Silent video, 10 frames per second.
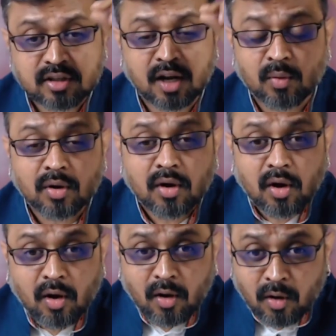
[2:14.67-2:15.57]
So now
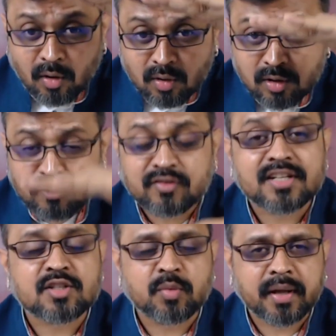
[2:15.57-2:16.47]
all of
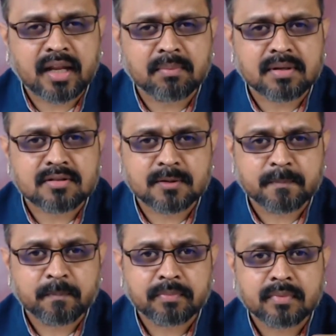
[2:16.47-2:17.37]
these variables,
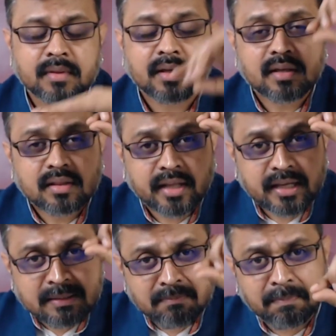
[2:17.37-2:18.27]
they
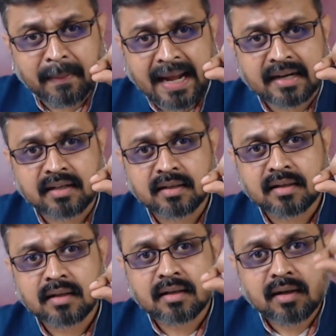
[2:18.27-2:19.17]
impact
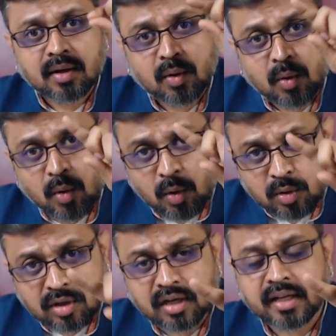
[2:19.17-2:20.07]

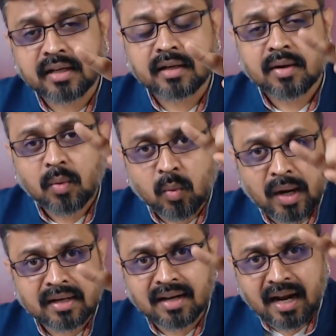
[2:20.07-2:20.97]
only
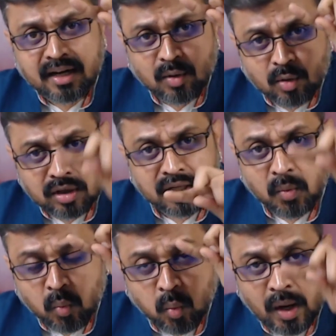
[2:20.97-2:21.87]

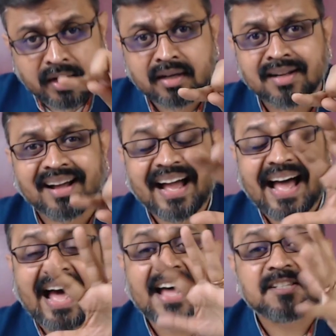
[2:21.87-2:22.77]
one
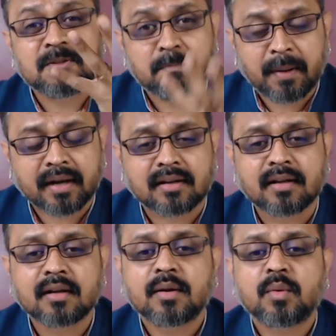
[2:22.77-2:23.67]
aspect,
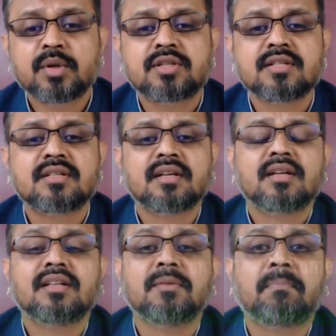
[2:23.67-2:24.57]
which is
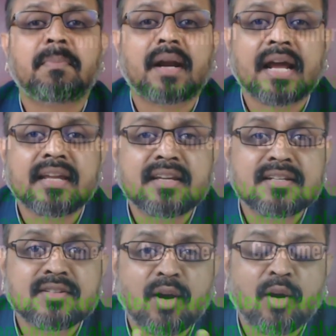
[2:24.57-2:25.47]
the
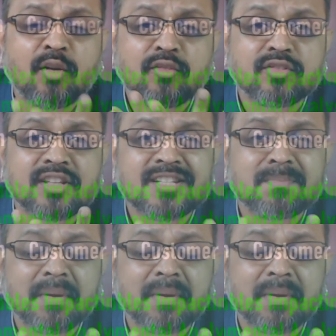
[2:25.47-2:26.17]
price of this